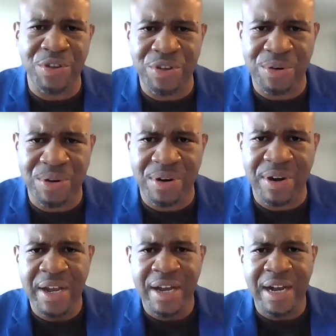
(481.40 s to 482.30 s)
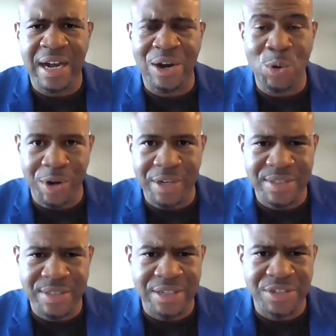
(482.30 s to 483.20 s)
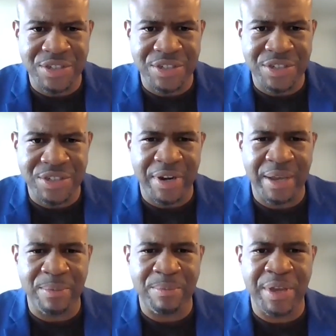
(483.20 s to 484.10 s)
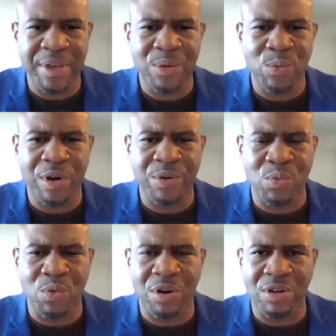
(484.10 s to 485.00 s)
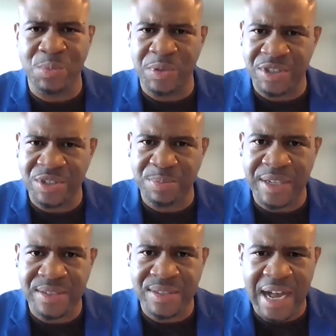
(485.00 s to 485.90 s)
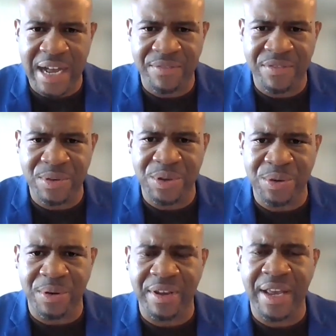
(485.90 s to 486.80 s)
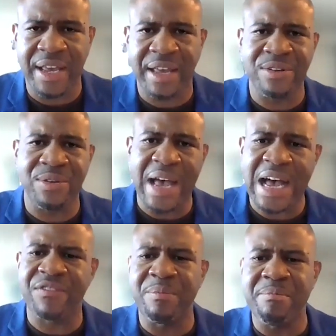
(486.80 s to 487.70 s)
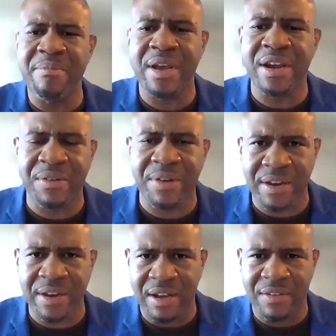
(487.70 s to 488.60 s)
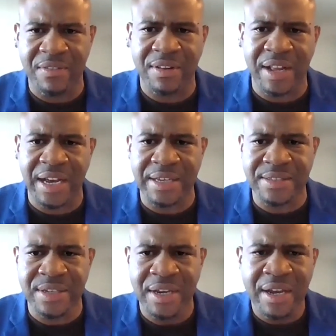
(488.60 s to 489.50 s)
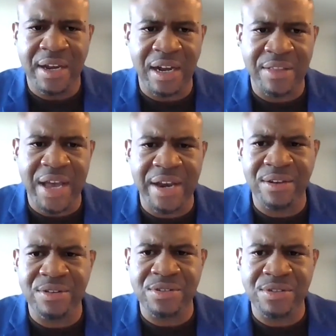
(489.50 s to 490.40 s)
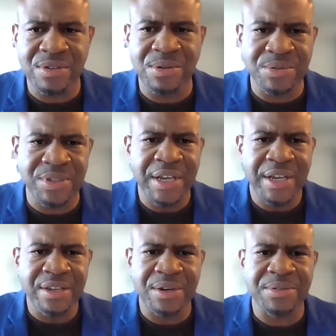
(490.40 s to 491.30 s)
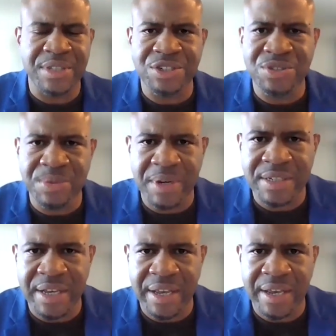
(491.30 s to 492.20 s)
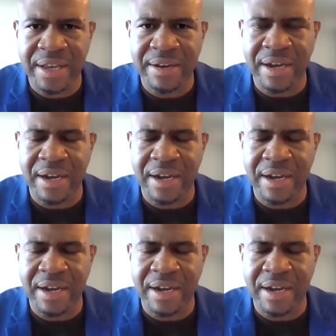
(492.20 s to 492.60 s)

your organization, right? Being One World, which is based out of New York. And you have a myriad of clients that includes, district and